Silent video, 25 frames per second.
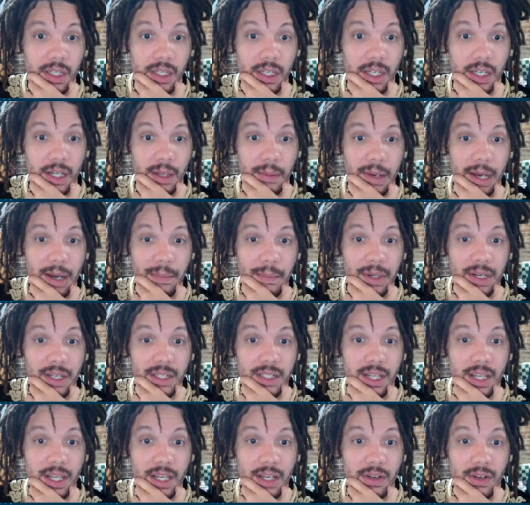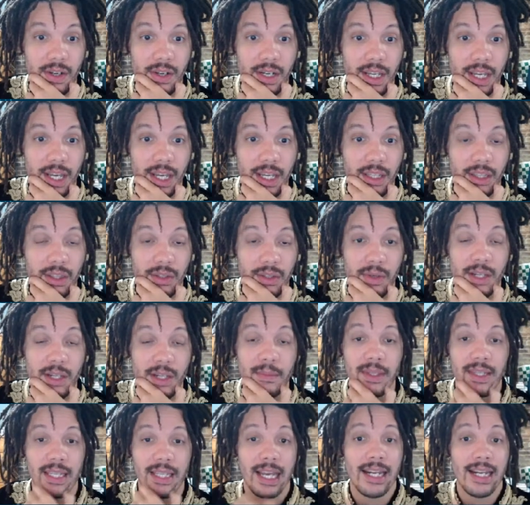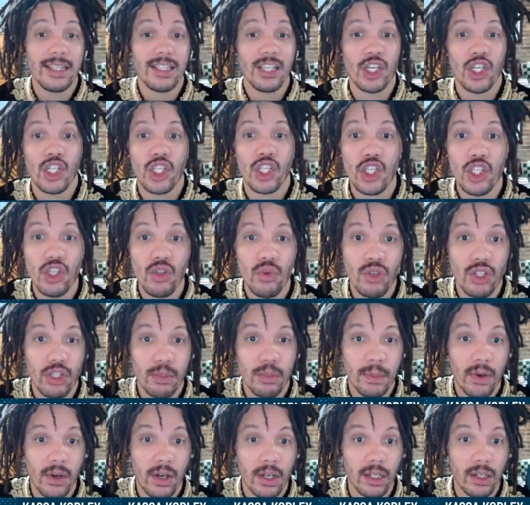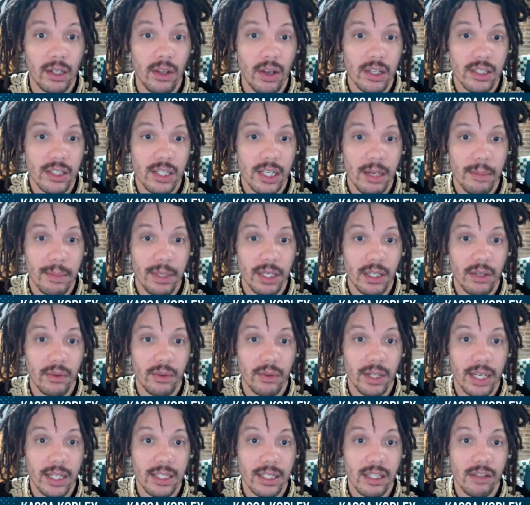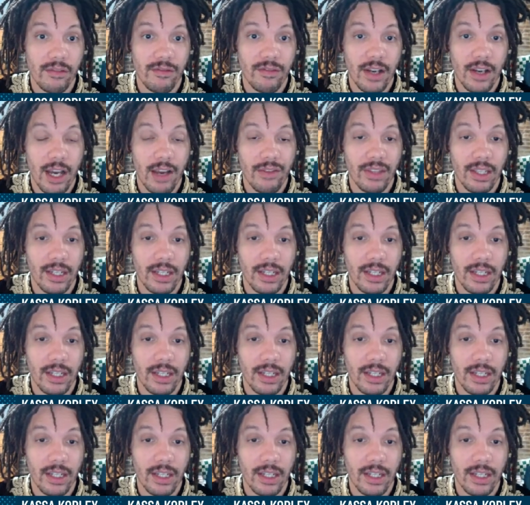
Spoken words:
I'm going to take on A3, but that is a huge pawn loss, and I'm going to go knight C5.